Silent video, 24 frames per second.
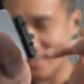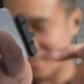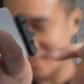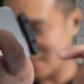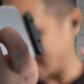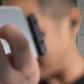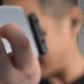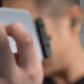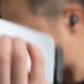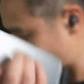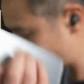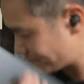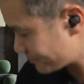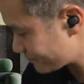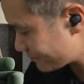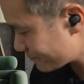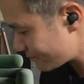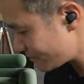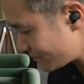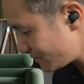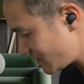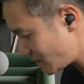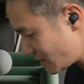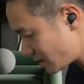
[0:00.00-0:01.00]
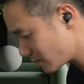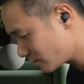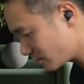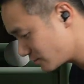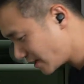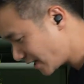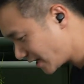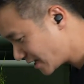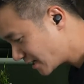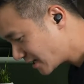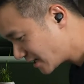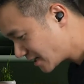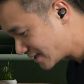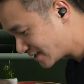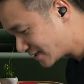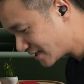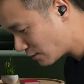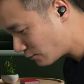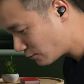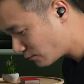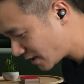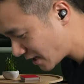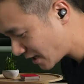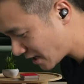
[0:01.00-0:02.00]
clip great
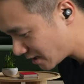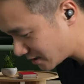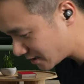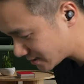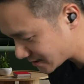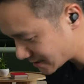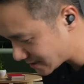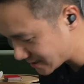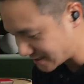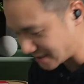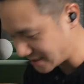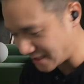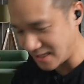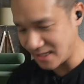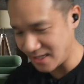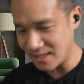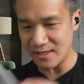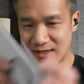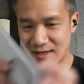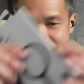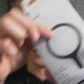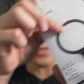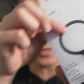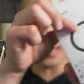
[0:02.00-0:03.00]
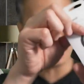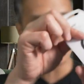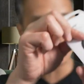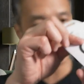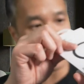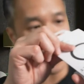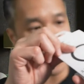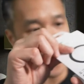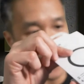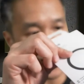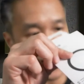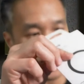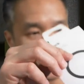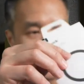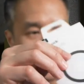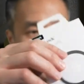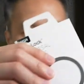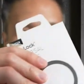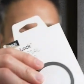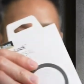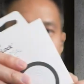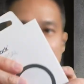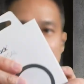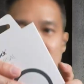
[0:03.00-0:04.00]
now what else is in this
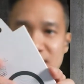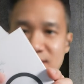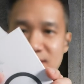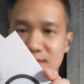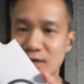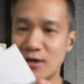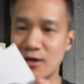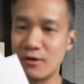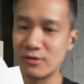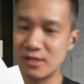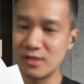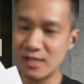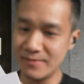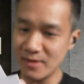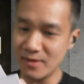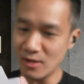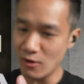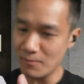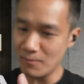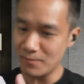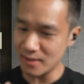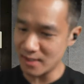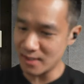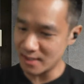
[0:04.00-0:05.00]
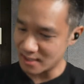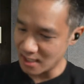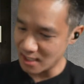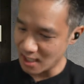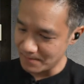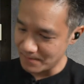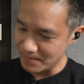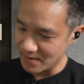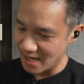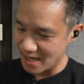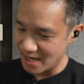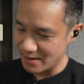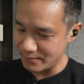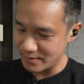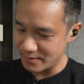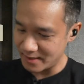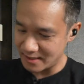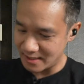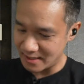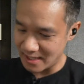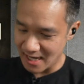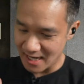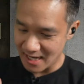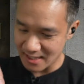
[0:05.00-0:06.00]
package so let me open this up and we
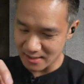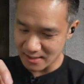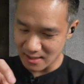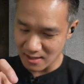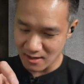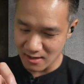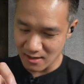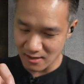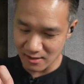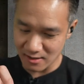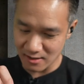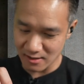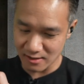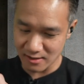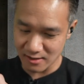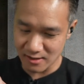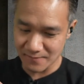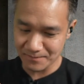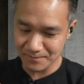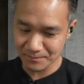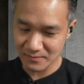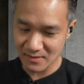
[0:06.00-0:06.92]
got our